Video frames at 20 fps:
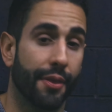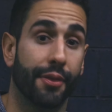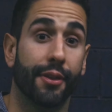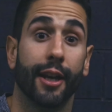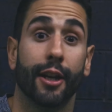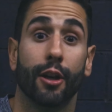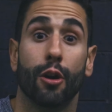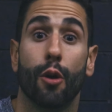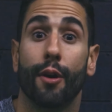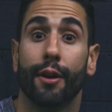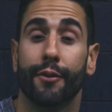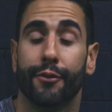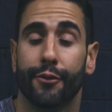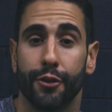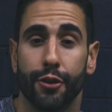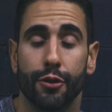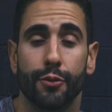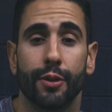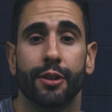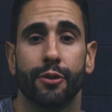thing going
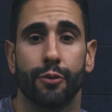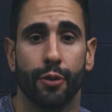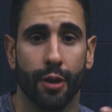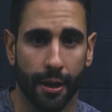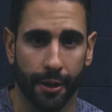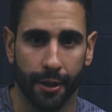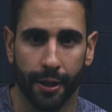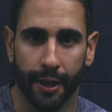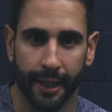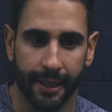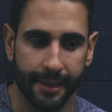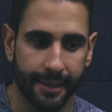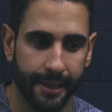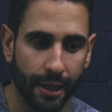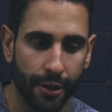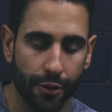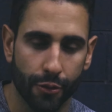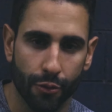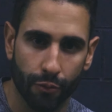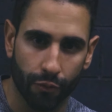for you, and you're going to
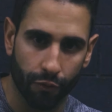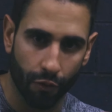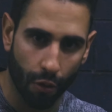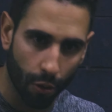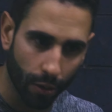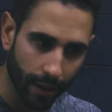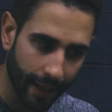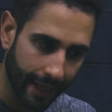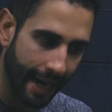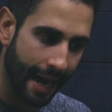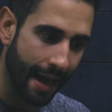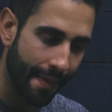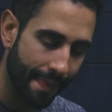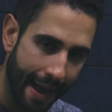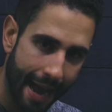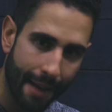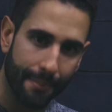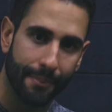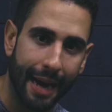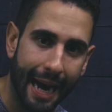continue rolling on
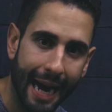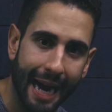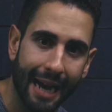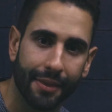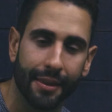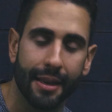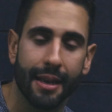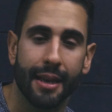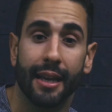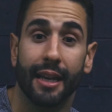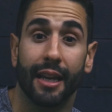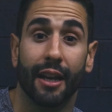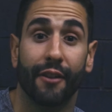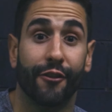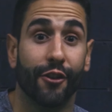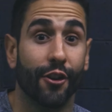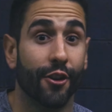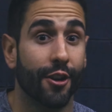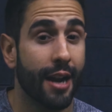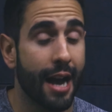that path.
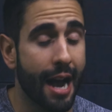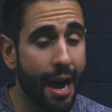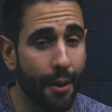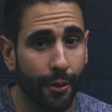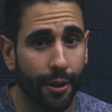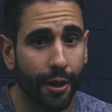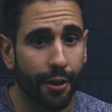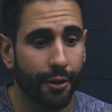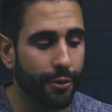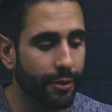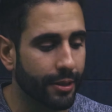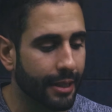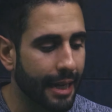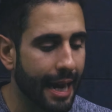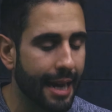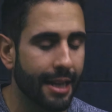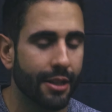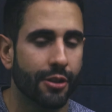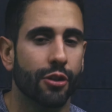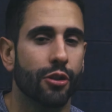If you're not one of those
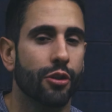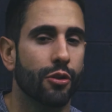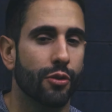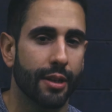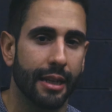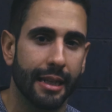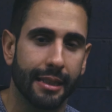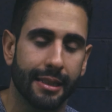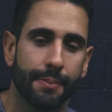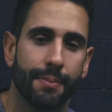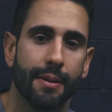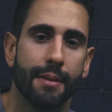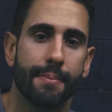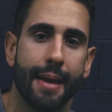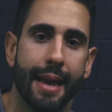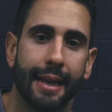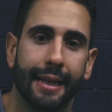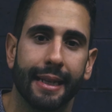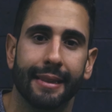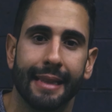guys, you need to be
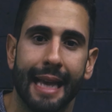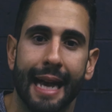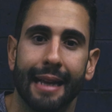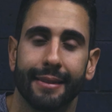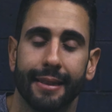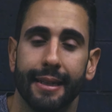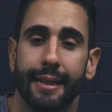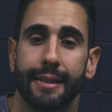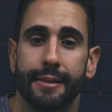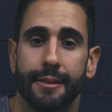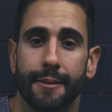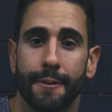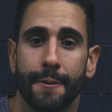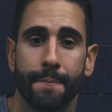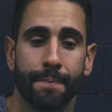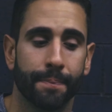making that list.